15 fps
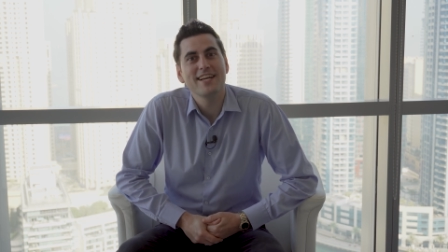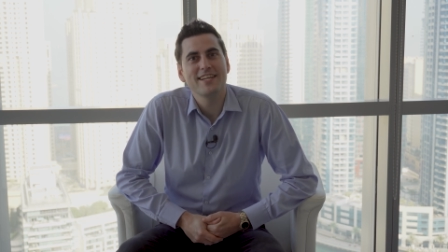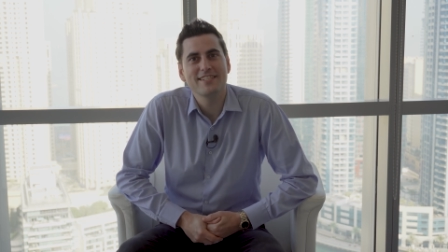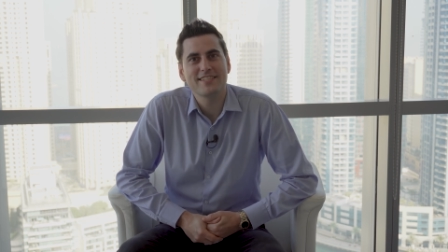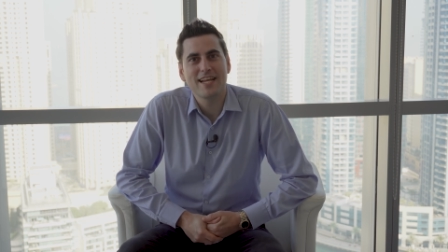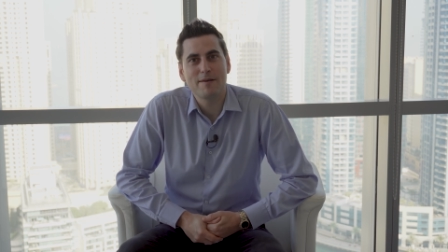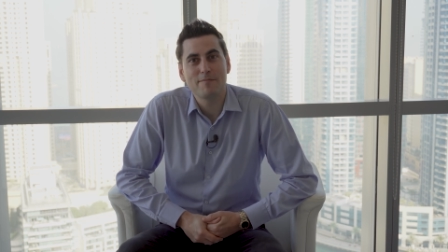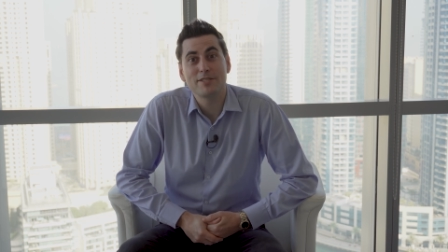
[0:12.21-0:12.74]

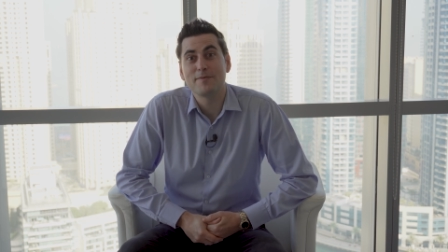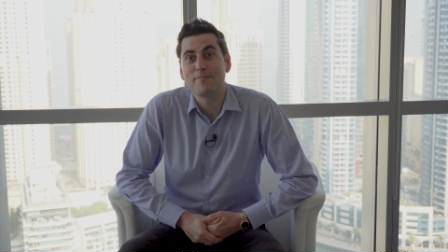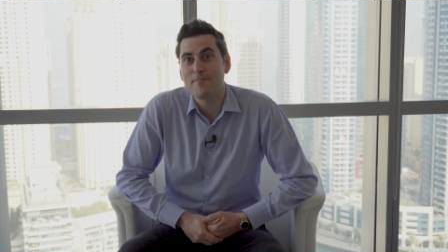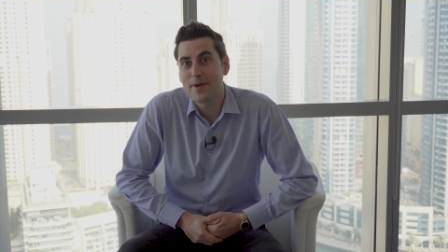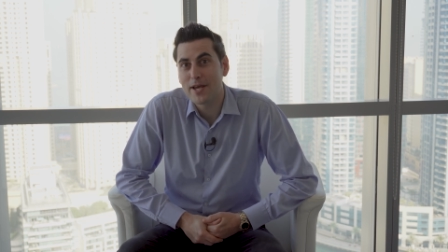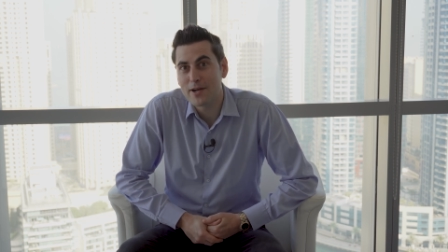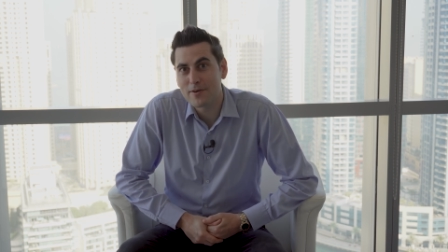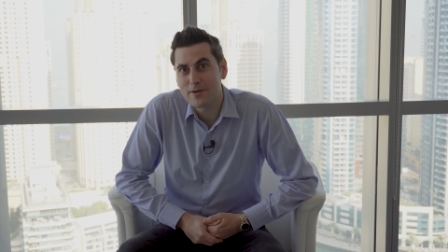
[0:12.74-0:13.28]
His name is
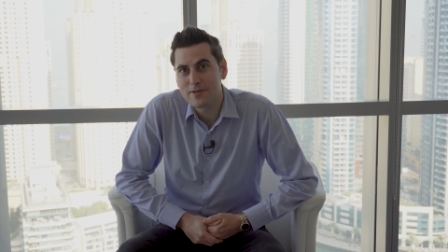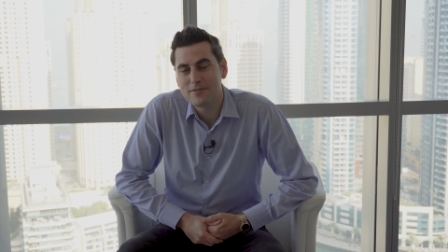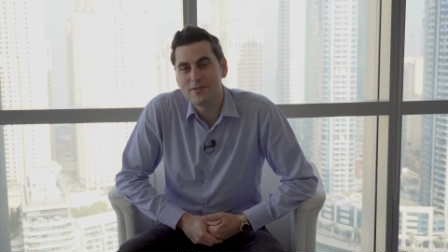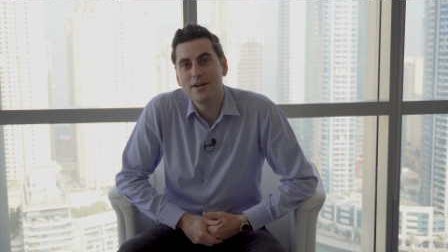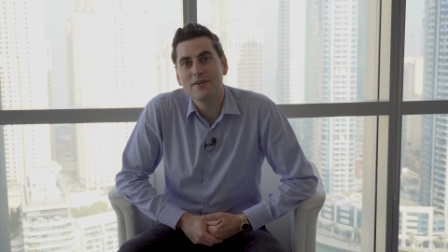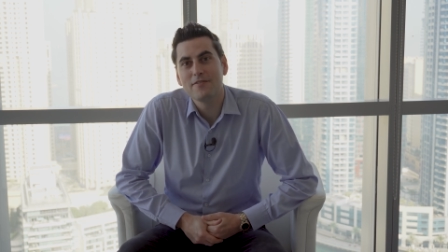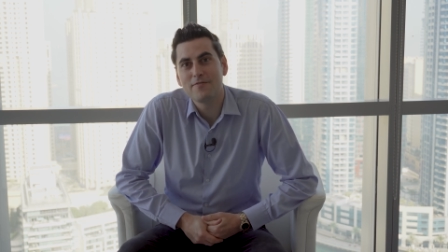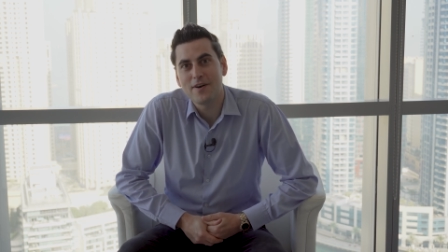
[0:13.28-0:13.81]

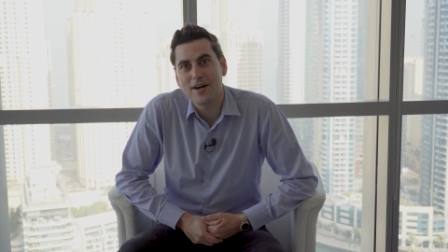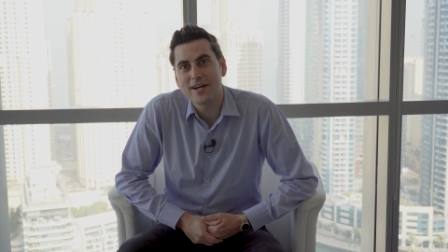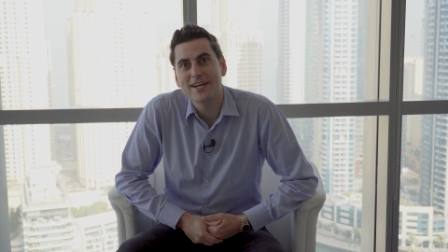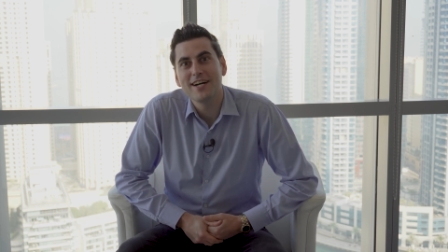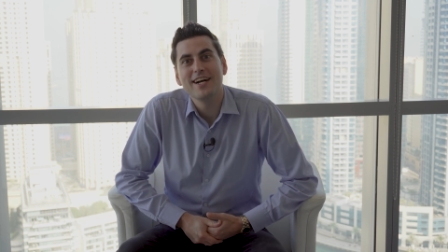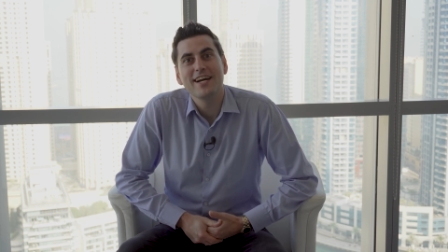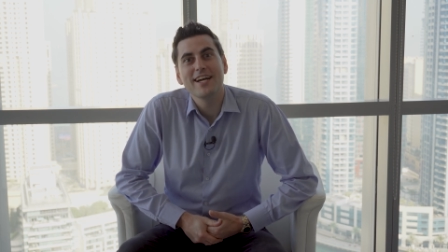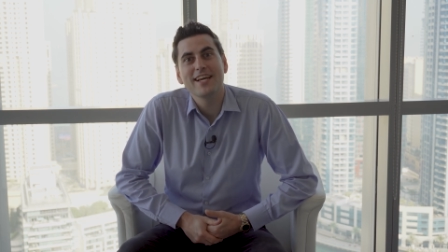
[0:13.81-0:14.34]
Miro Fok.
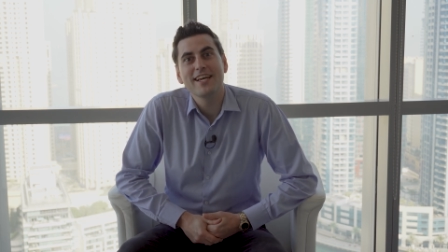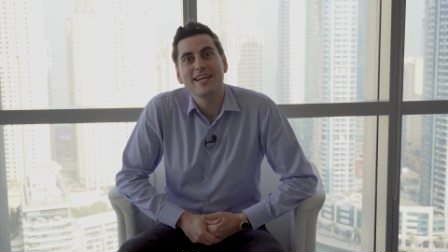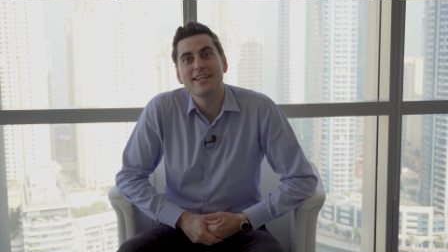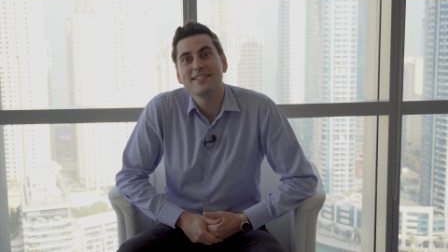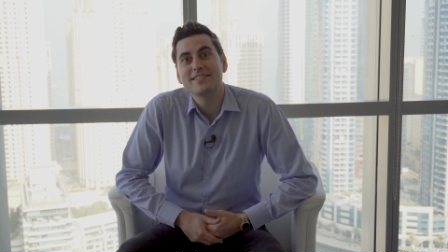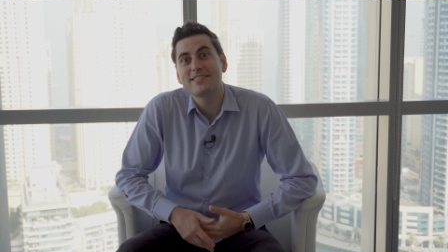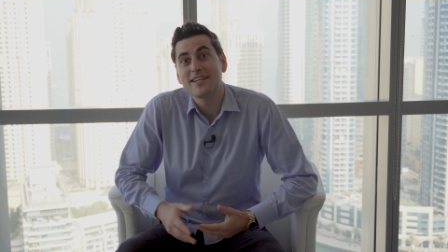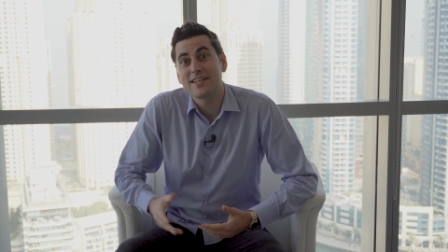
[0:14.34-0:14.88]
He
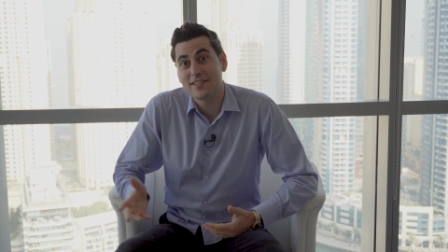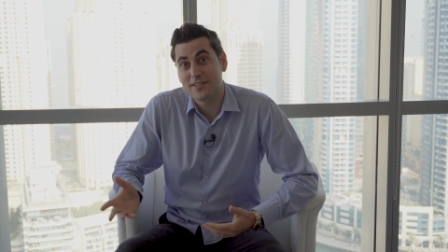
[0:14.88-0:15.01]
is